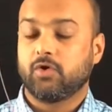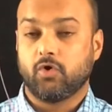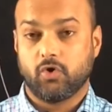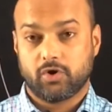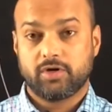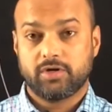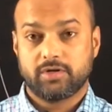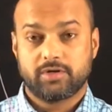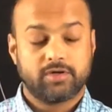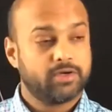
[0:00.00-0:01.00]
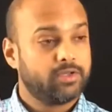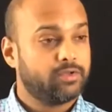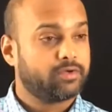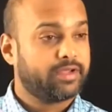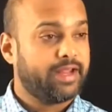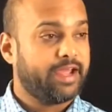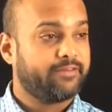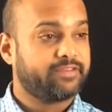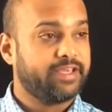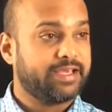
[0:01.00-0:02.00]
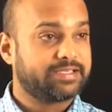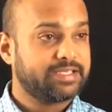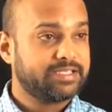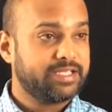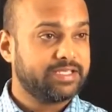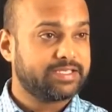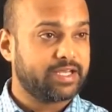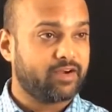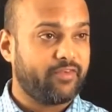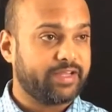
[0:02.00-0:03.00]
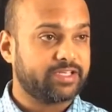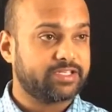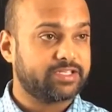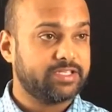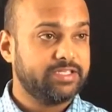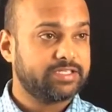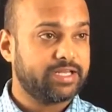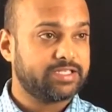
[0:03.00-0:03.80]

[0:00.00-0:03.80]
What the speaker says: Or you can have the existing set of identities.